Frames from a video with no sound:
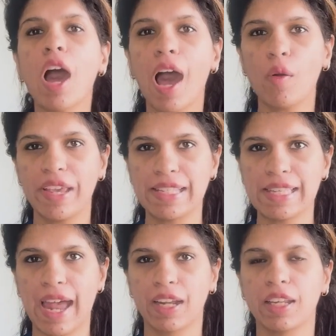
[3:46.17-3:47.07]
how
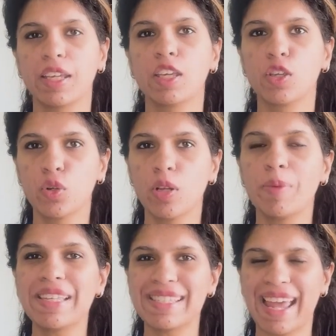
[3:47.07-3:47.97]
exactly you will
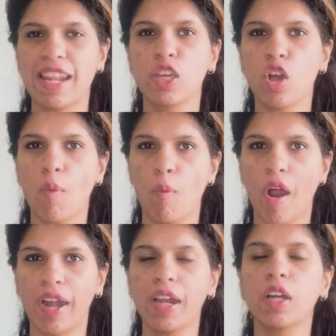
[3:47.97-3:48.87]
be selling your
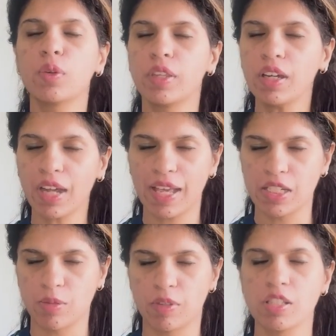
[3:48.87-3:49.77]
product to the
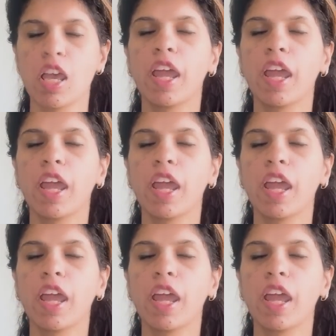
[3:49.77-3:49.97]
customers?